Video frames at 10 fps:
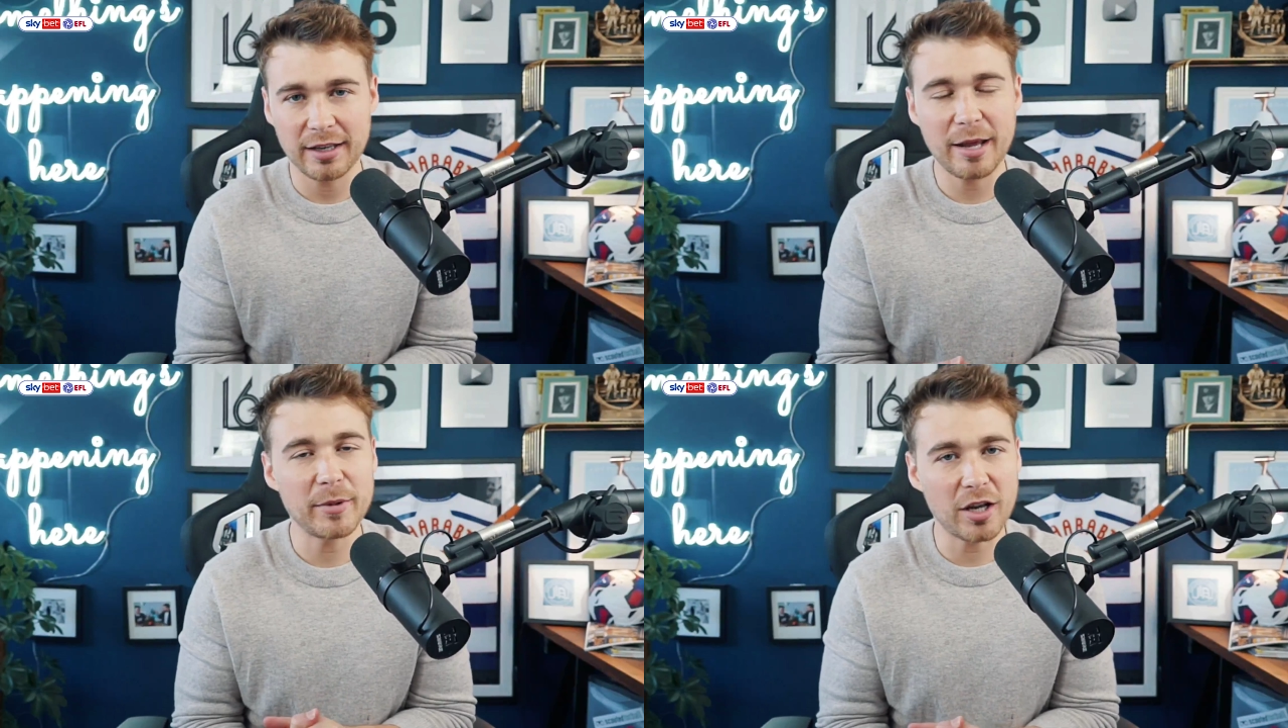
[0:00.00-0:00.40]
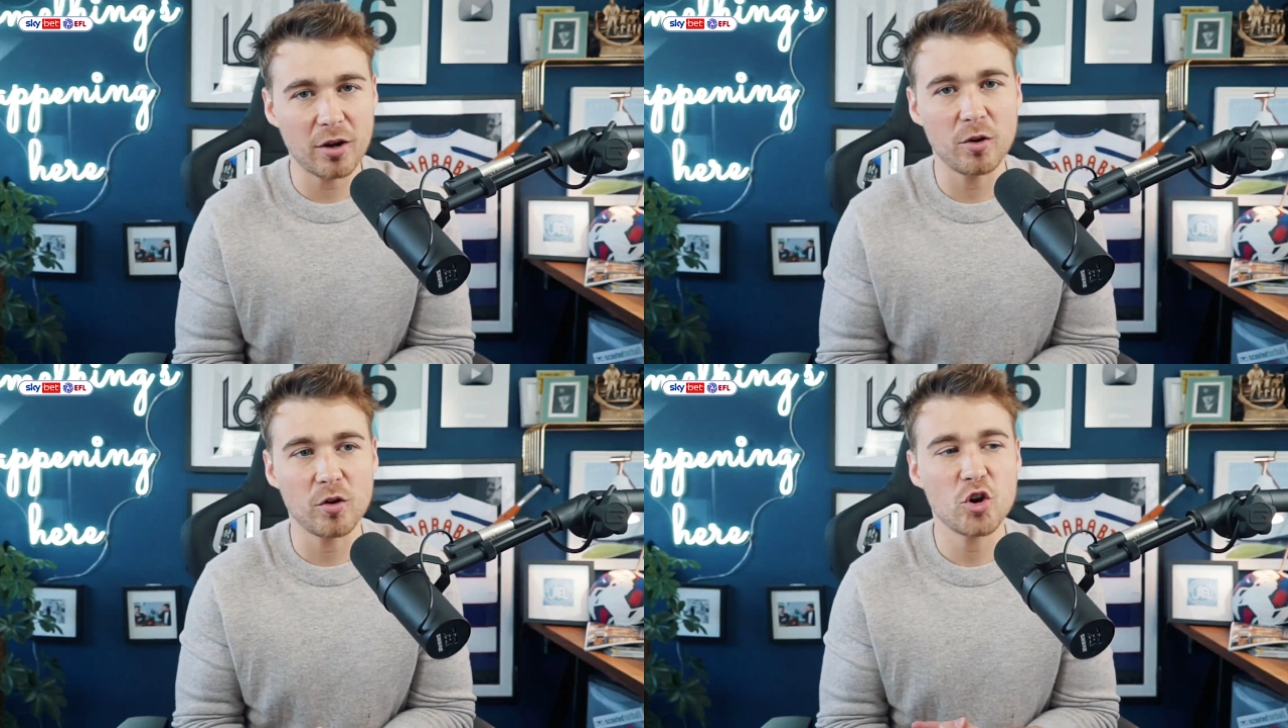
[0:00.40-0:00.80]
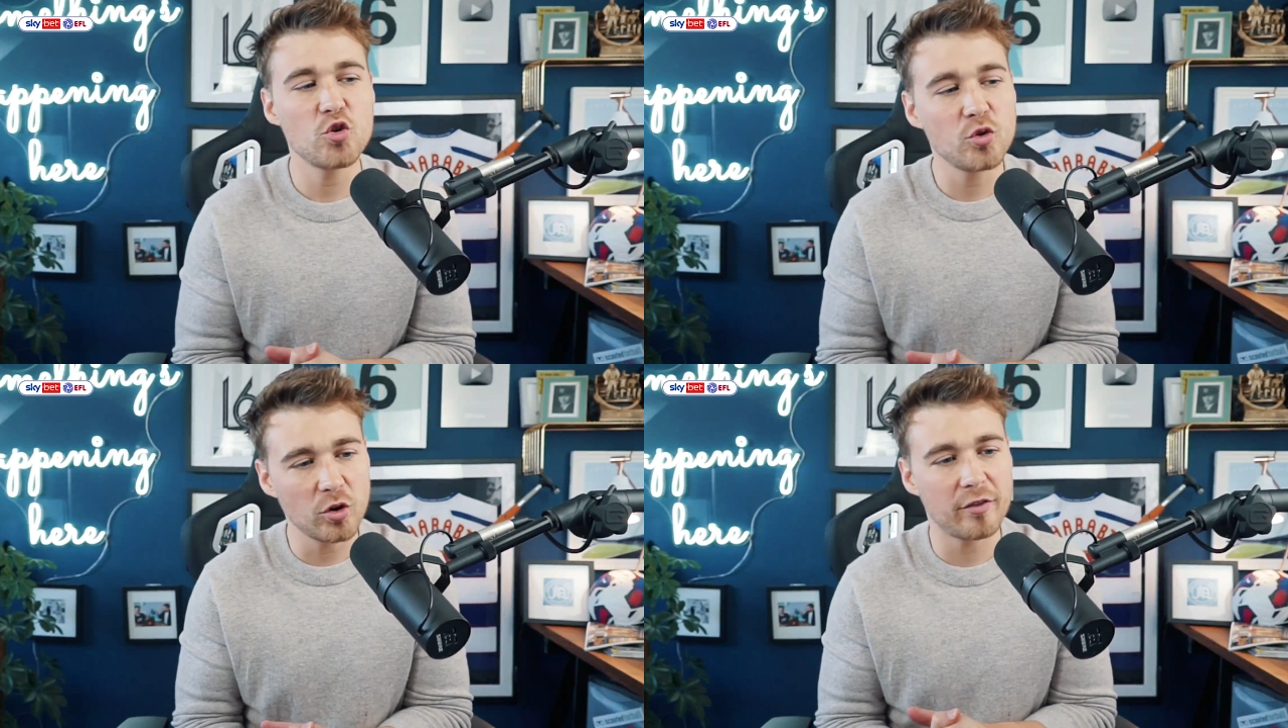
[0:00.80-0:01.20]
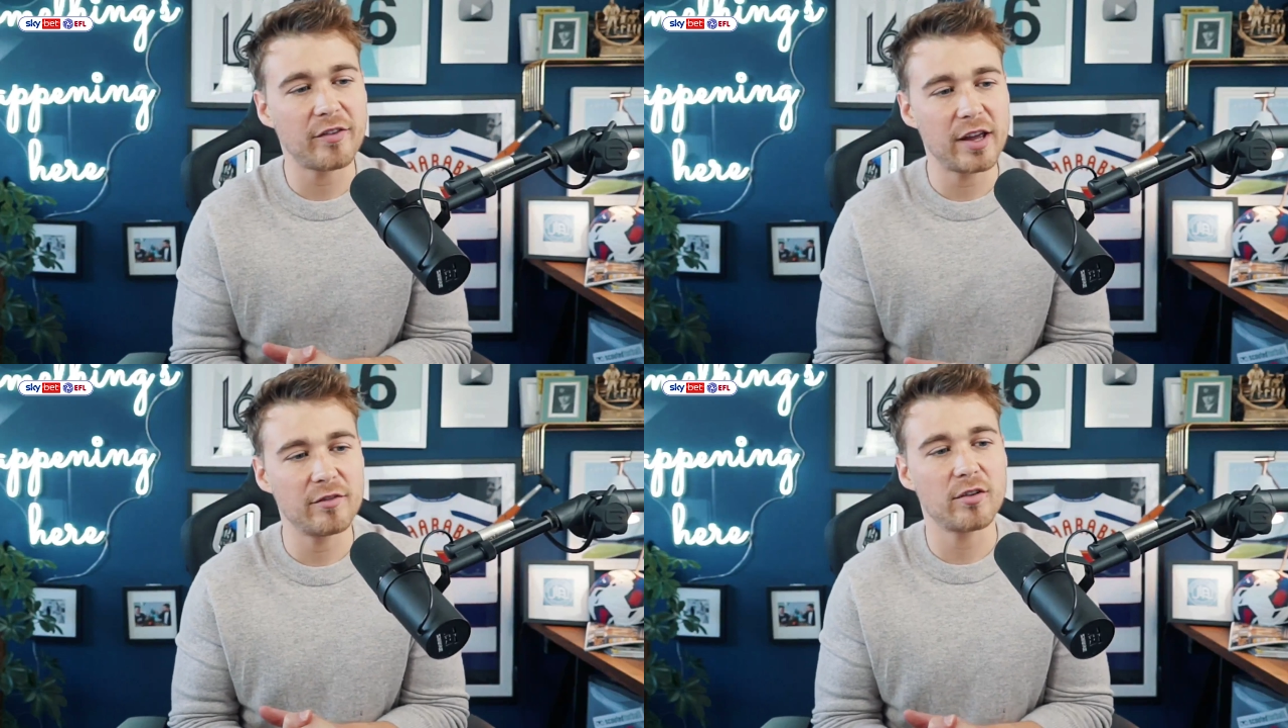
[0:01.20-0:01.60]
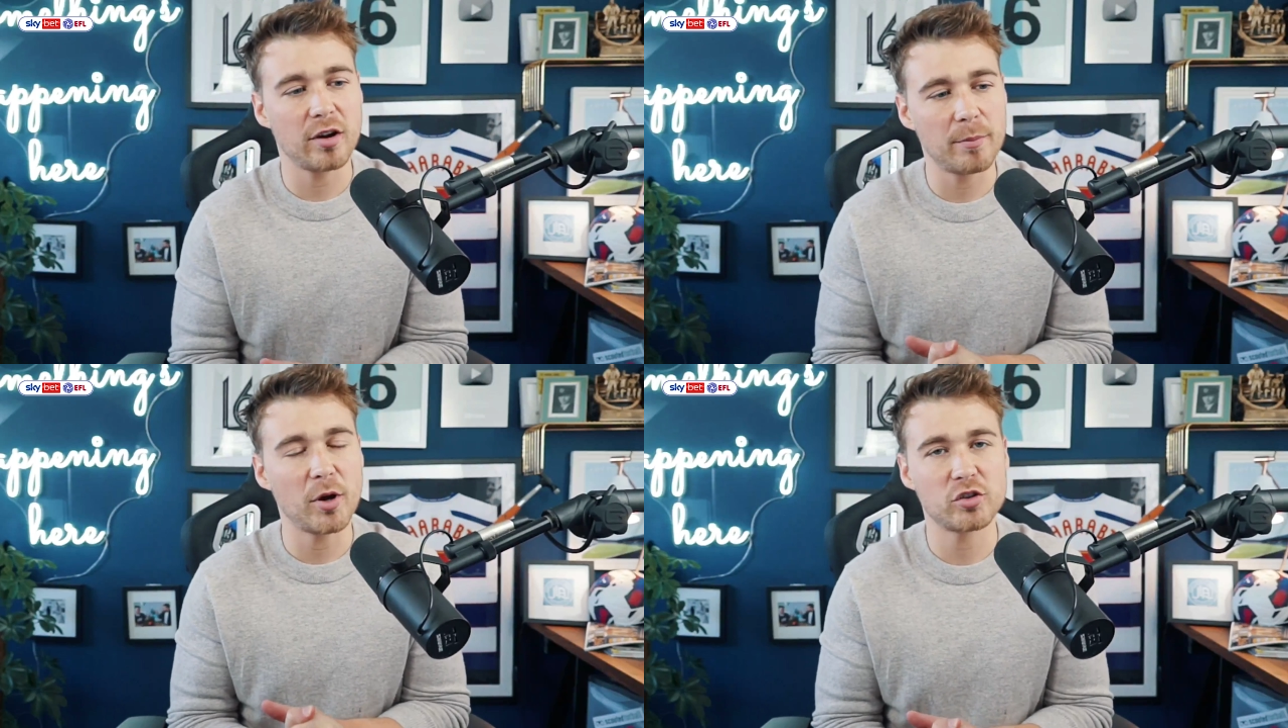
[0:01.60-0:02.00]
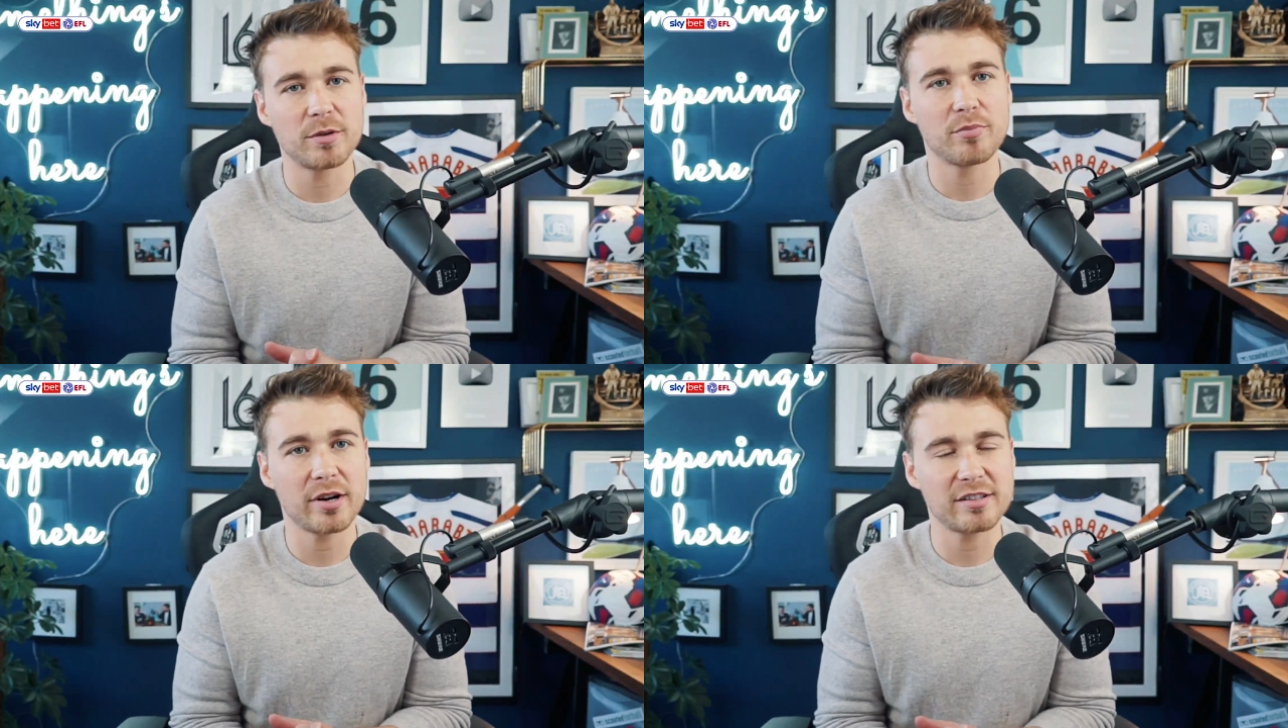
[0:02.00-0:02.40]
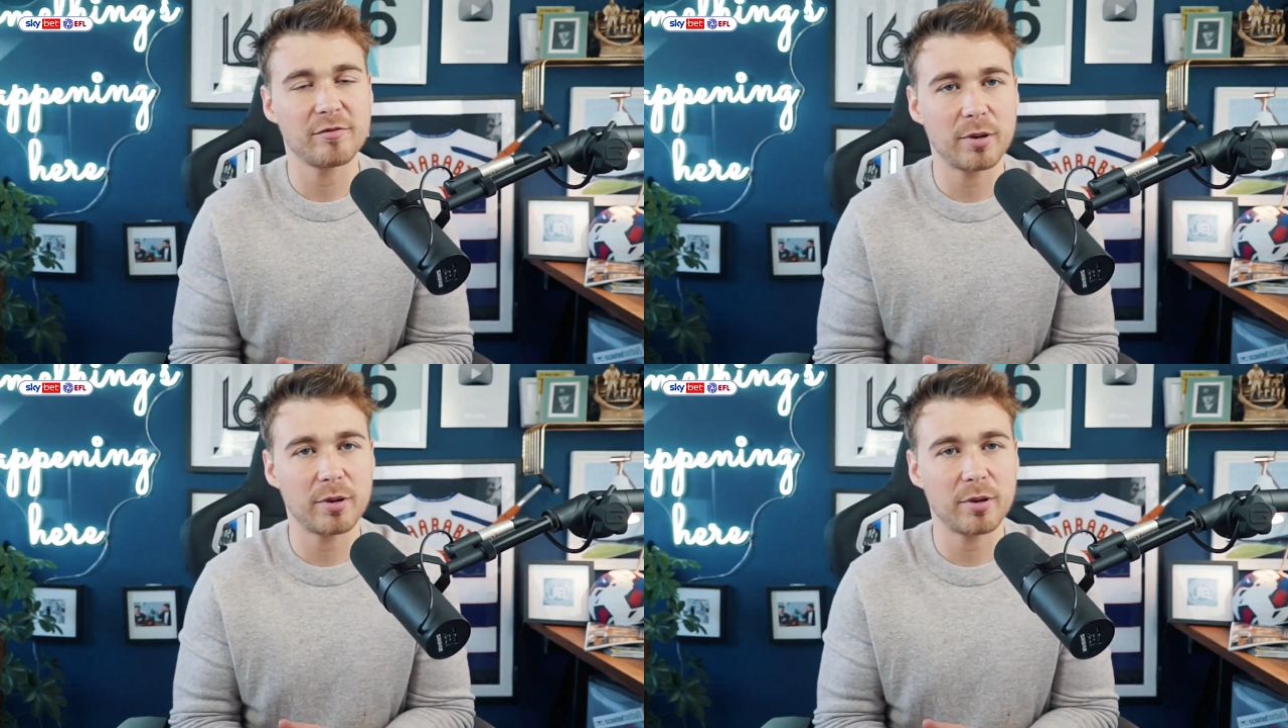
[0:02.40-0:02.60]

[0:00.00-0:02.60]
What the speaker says: Let me know who your favourite and most impressive